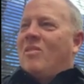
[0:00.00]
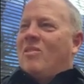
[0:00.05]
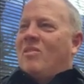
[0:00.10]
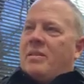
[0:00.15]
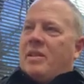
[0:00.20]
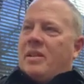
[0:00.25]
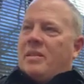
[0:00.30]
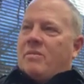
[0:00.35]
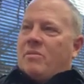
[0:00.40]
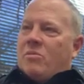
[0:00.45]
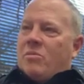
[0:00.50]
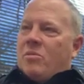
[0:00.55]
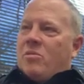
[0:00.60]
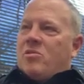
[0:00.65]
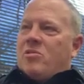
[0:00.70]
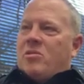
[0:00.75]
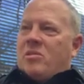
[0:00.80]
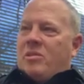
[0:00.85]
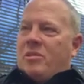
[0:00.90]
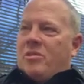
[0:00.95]
earth. That the real
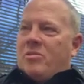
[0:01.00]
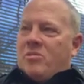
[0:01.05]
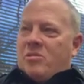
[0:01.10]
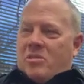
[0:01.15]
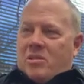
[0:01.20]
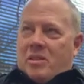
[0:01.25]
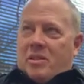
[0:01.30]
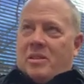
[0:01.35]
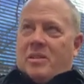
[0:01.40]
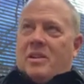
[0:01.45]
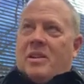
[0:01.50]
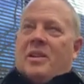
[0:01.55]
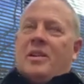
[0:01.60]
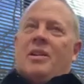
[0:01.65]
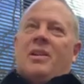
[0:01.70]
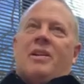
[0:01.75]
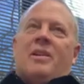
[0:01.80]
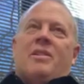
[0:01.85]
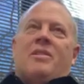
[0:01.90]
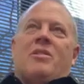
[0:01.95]
solution
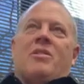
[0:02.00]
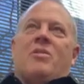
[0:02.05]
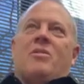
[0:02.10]
to